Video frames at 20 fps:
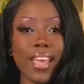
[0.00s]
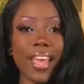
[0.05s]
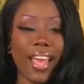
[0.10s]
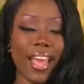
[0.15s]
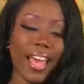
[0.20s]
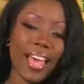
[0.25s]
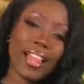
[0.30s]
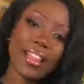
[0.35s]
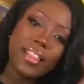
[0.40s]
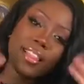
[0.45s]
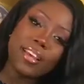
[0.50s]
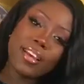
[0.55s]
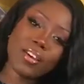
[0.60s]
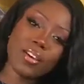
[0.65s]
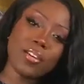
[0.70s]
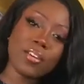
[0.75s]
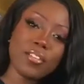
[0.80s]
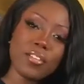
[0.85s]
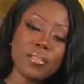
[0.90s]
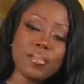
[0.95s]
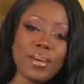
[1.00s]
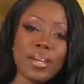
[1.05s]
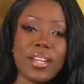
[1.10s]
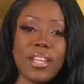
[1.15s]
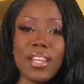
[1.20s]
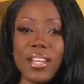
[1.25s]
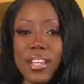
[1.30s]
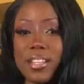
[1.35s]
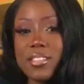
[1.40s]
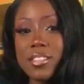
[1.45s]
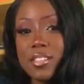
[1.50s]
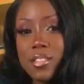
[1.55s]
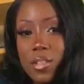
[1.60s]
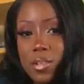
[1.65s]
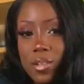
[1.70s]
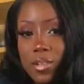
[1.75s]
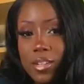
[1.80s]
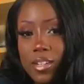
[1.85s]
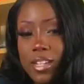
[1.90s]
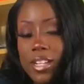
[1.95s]
Hello everybody, it's
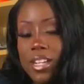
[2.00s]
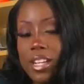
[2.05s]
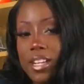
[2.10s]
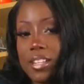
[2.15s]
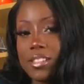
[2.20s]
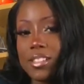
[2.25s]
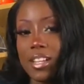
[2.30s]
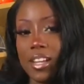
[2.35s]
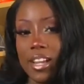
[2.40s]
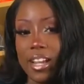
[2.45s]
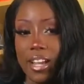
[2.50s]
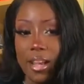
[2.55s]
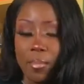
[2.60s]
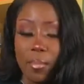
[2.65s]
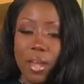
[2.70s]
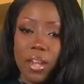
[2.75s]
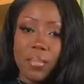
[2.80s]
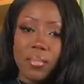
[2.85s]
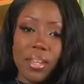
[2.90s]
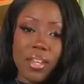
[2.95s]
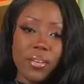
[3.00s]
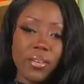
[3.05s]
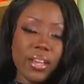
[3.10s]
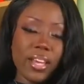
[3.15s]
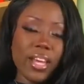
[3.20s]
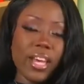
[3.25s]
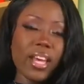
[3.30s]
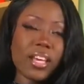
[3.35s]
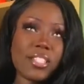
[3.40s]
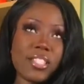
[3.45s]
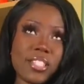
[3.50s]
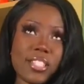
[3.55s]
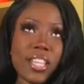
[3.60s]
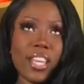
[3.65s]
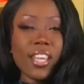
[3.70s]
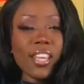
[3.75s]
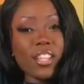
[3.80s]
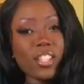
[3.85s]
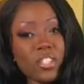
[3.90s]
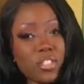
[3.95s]
Tori, and today I'm going to be doing a SHEIN
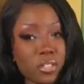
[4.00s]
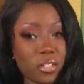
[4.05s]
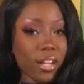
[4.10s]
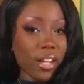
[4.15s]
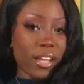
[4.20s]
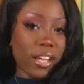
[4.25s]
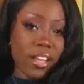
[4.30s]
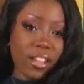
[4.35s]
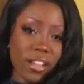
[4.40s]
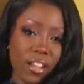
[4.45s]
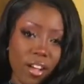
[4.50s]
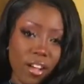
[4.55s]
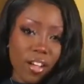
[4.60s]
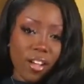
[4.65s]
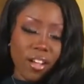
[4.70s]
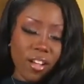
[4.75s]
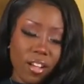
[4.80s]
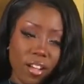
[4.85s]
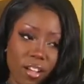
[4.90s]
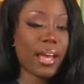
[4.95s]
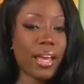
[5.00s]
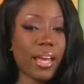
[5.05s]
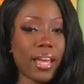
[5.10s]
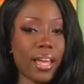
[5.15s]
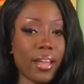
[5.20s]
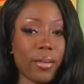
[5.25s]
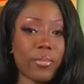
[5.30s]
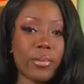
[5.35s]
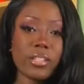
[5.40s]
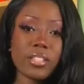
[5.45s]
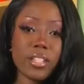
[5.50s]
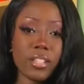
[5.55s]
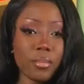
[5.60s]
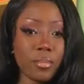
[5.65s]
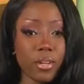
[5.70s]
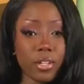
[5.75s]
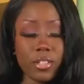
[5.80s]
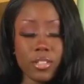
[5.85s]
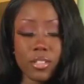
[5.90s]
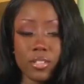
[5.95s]
try-on haul. I recently
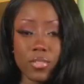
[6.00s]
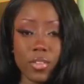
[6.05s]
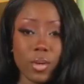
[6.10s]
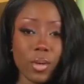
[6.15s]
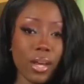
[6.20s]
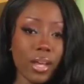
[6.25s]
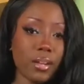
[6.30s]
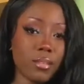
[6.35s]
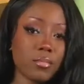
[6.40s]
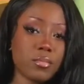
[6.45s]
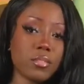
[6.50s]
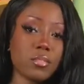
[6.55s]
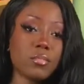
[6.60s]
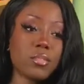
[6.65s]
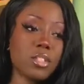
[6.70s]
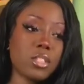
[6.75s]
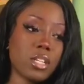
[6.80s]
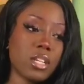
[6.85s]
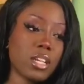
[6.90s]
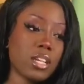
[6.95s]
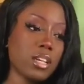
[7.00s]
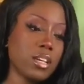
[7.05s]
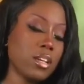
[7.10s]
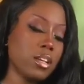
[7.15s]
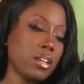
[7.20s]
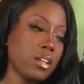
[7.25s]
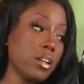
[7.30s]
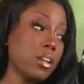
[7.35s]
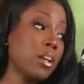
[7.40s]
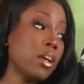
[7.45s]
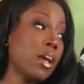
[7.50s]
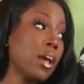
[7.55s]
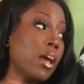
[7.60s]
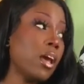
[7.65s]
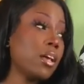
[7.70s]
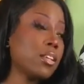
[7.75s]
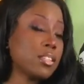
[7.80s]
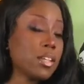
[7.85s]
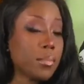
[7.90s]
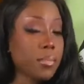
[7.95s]
purchased a few items from SHEIN.
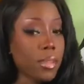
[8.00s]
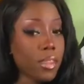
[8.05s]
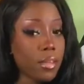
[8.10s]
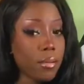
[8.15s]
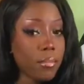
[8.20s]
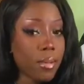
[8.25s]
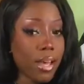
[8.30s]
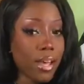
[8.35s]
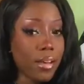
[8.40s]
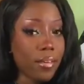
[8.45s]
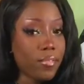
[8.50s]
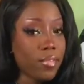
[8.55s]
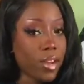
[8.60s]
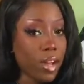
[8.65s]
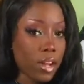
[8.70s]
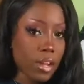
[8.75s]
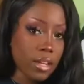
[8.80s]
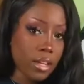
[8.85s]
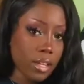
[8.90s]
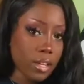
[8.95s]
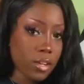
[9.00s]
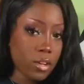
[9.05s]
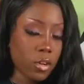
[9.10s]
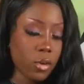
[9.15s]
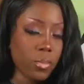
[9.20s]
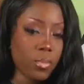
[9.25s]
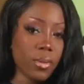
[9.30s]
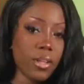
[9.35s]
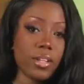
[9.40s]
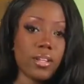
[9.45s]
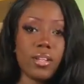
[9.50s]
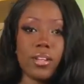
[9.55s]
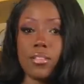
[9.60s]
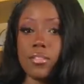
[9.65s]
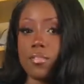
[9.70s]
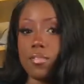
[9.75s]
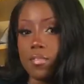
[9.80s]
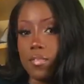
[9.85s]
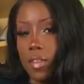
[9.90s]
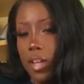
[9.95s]
Some of them I have not yet opened.
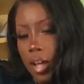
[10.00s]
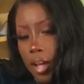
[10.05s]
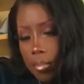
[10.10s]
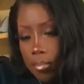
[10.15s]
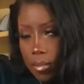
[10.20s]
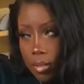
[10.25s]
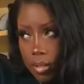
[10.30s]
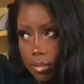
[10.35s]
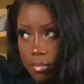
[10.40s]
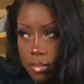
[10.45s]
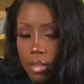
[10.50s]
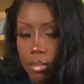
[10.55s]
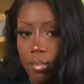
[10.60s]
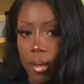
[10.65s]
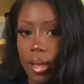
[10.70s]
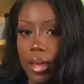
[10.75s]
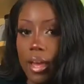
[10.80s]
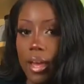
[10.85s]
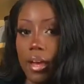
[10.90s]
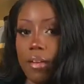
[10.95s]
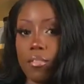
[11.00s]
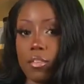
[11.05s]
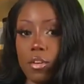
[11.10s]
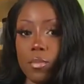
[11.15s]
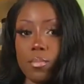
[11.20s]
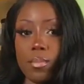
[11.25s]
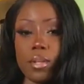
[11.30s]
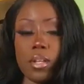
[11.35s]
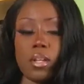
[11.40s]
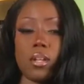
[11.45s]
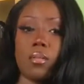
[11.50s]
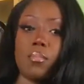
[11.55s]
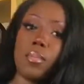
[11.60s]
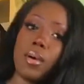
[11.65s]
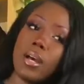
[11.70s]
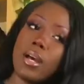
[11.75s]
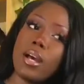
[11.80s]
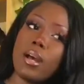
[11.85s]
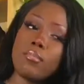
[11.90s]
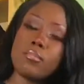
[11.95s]
A couple of them I have opened, but
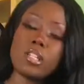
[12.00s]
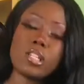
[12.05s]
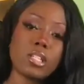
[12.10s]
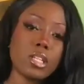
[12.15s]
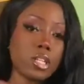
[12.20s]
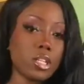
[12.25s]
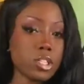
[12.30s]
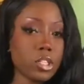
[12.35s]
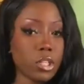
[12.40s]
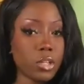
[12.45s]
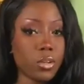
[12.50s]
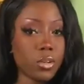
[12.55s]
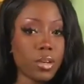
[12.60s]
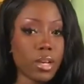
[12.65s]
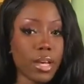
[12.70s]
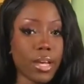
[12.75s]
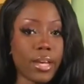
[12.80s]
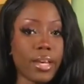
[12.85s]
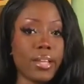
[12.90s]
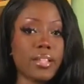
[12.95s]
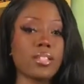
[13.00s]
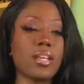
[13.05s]
I'm just going to show you guys